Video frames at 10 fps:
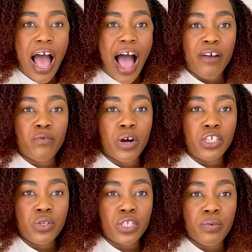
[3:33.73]
I want
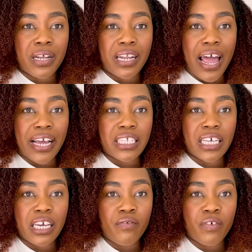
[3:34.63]
you to relax
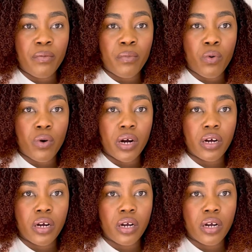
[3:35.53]
even more.